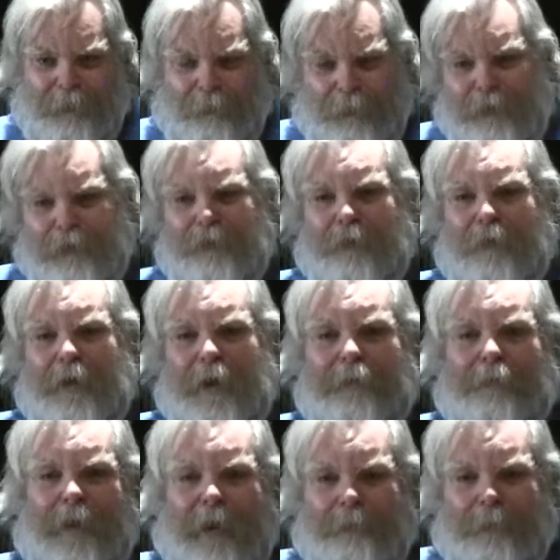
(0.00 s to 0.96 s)
Where does all
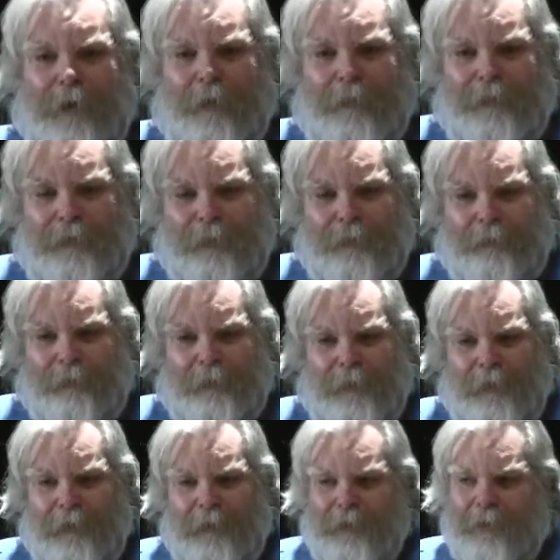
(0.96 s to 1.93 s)
that crime go to?
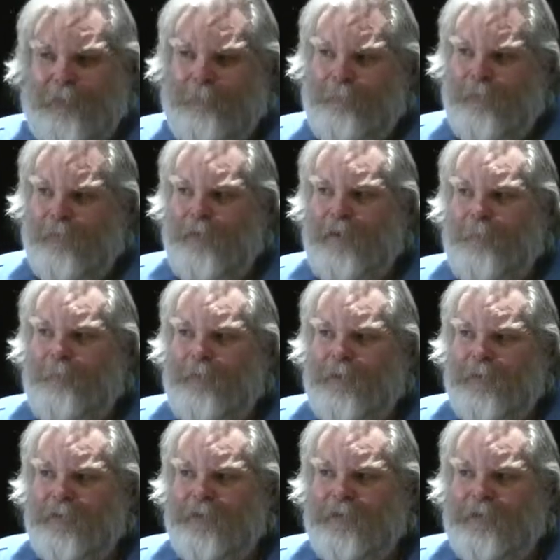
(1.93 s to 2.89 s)
The community
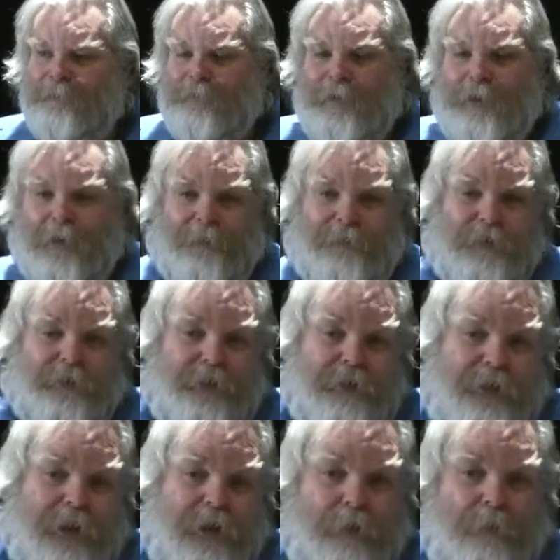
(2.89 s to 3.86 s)
pleases themselves and
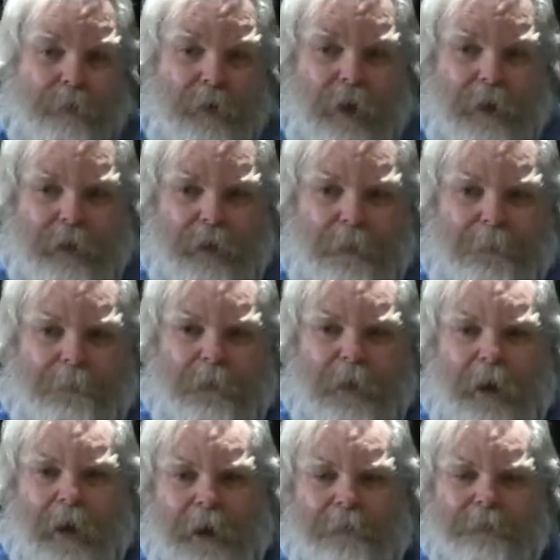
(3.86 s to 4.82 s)
said they don't want it.
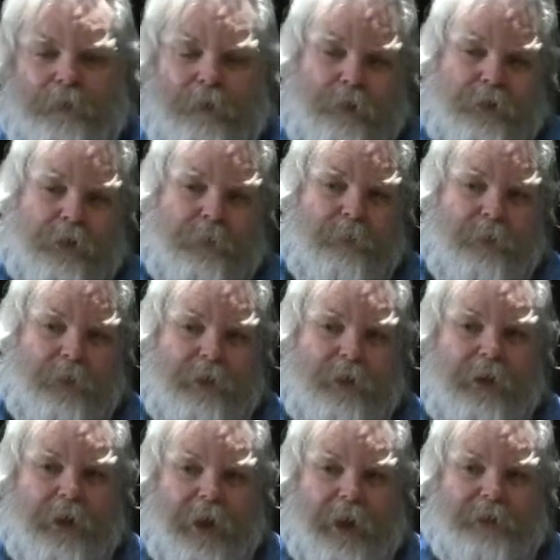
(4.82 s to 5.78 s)
I have told the
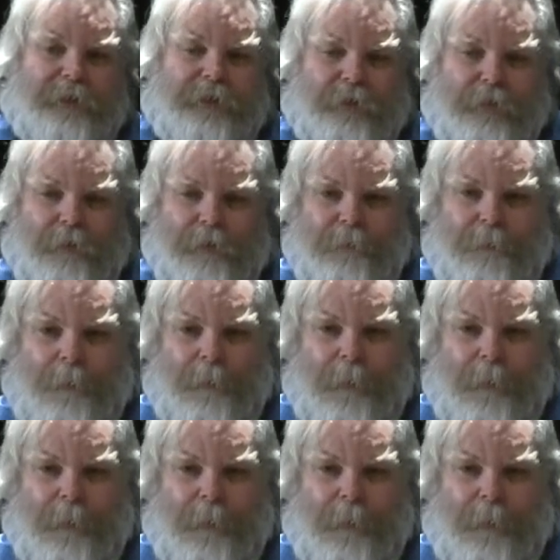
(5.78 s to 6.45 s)
community that I serve